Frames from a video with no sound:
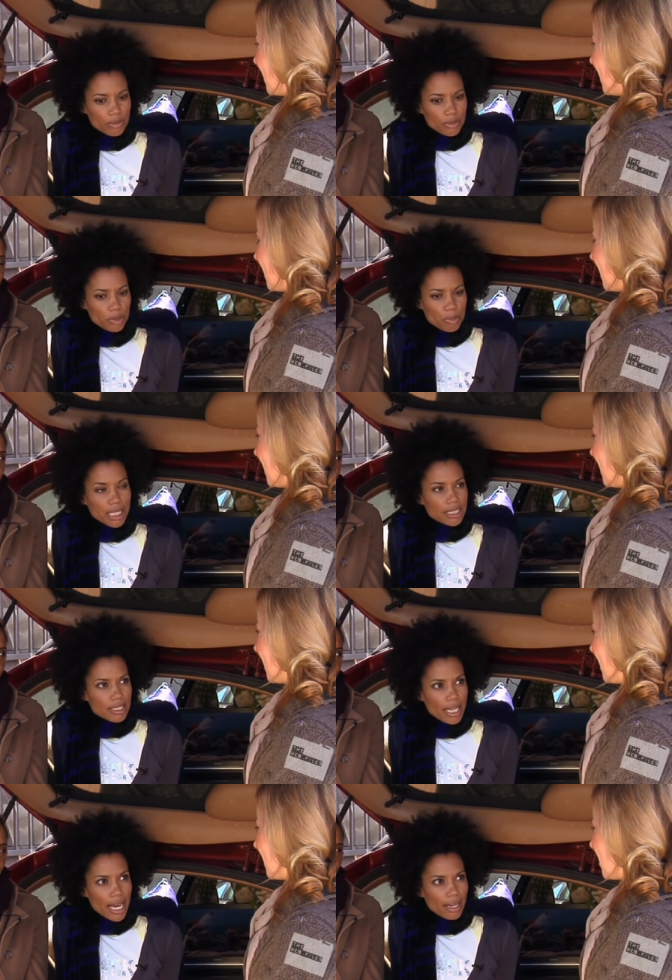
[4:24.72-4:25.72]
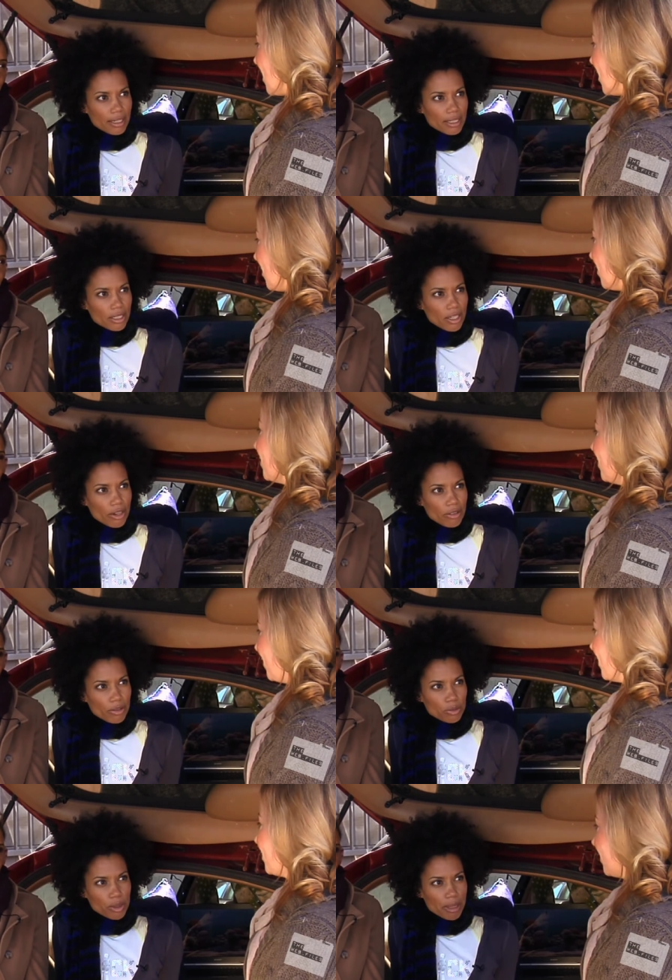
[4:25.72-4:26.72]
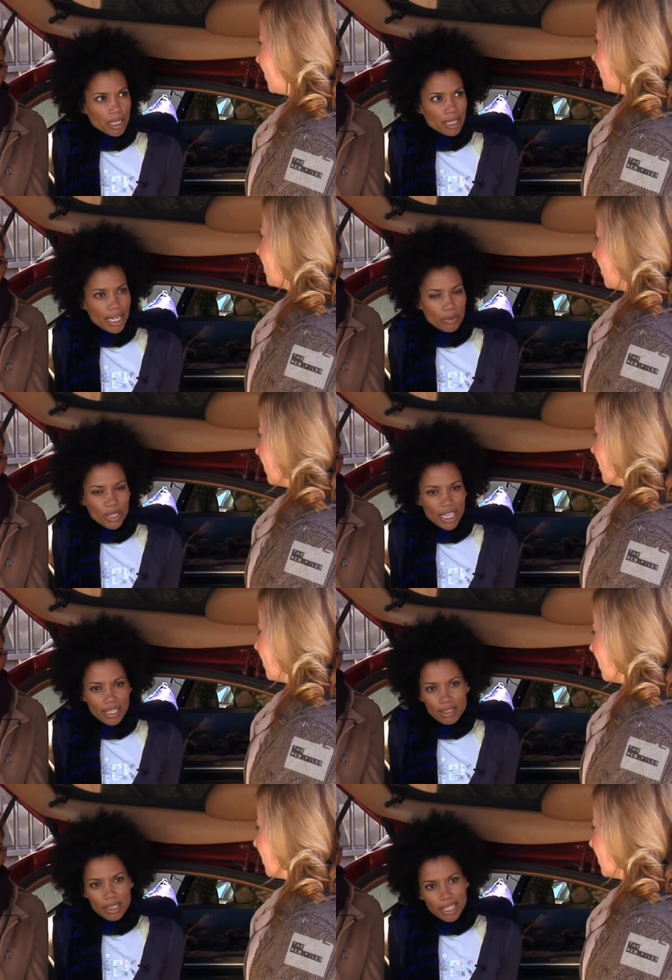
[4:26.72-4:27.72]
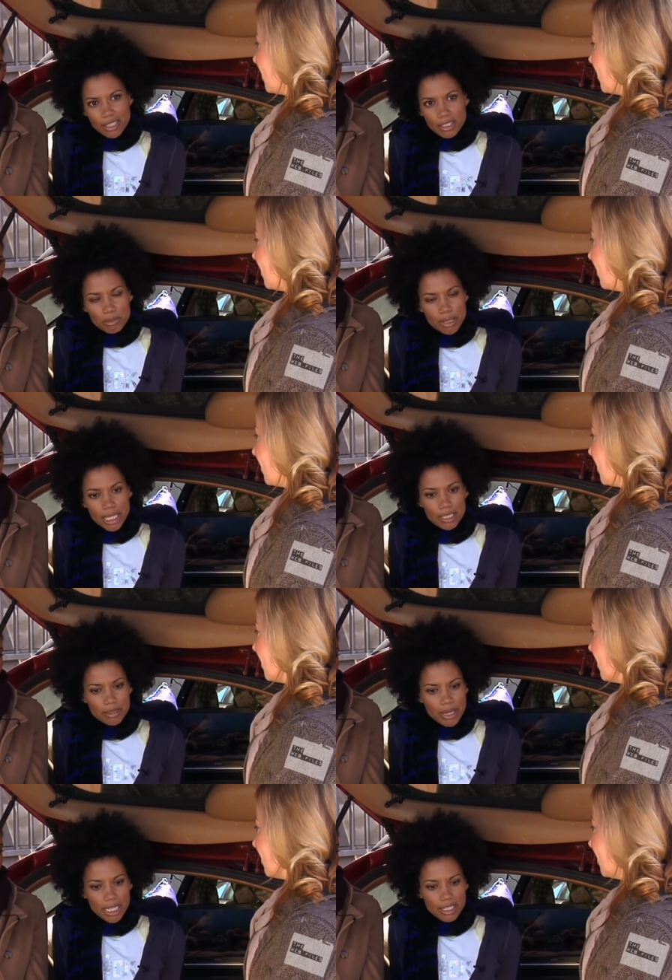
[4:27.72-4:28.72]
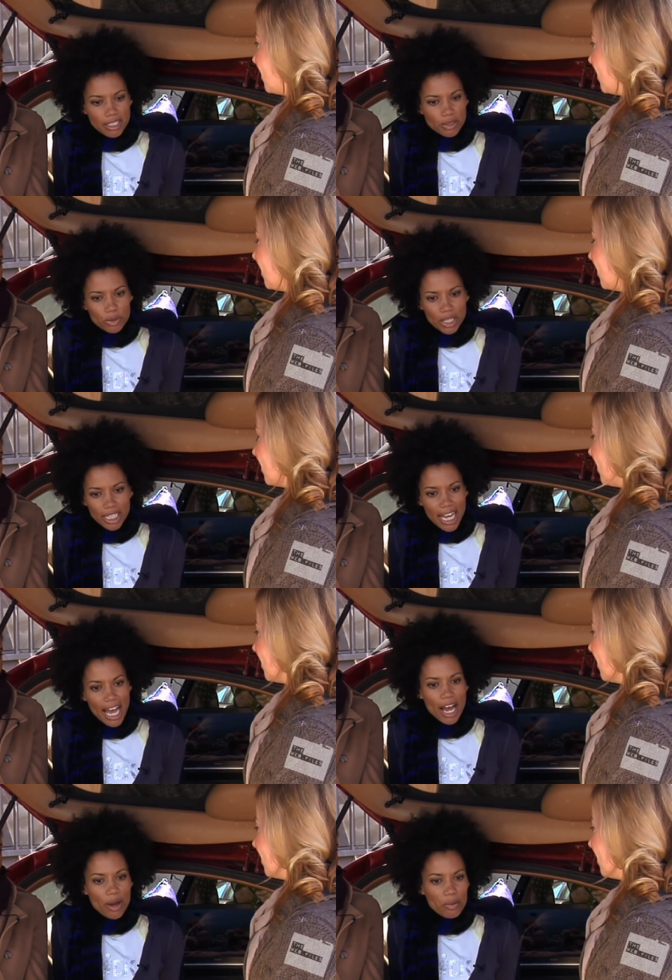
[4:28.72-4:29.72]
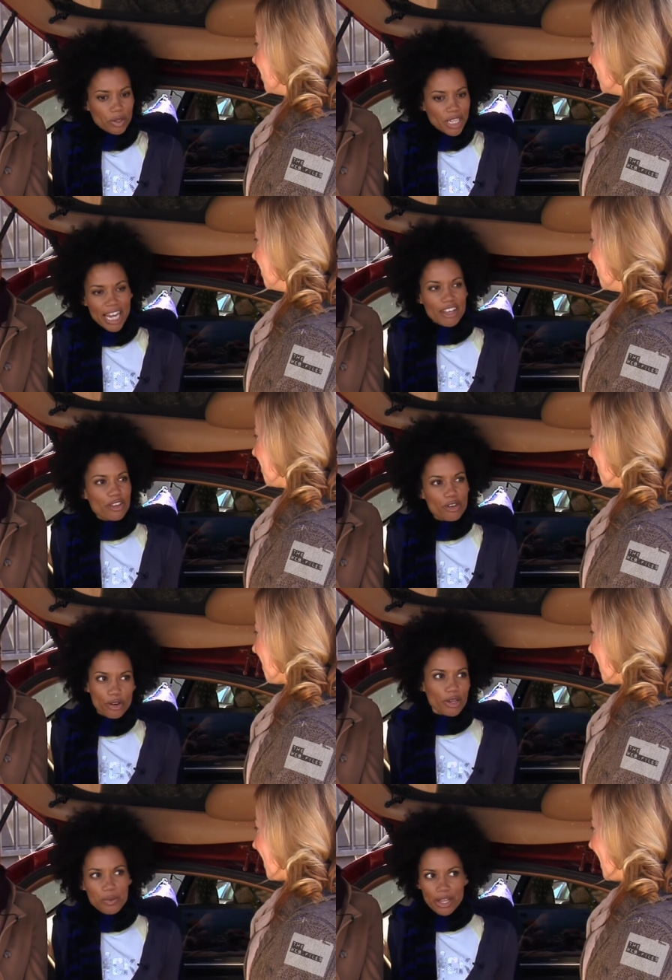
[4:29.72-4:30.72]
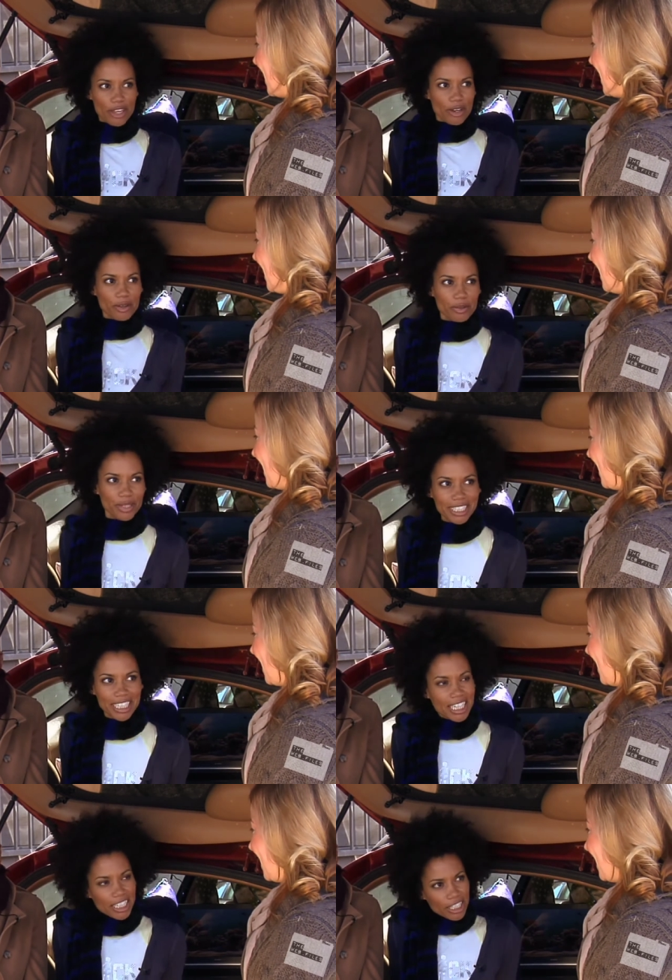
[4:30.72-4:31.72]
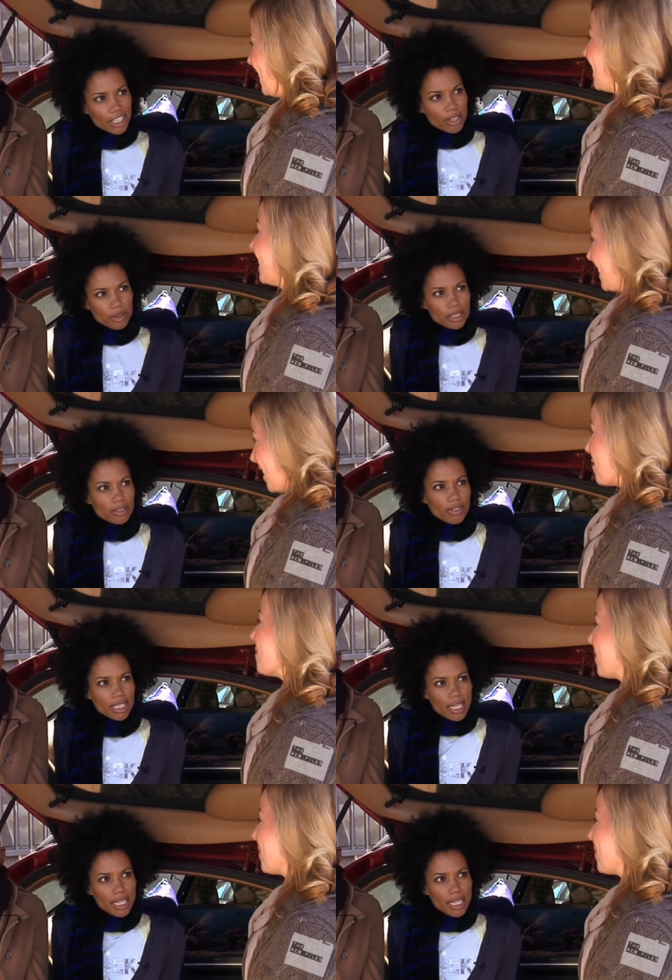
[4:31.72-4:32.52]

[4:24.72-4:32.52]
speaks to that in a lot of those women. And we get like these amazing messages. We're like, yeah, we're taking the journey with you, and you know, and stuff like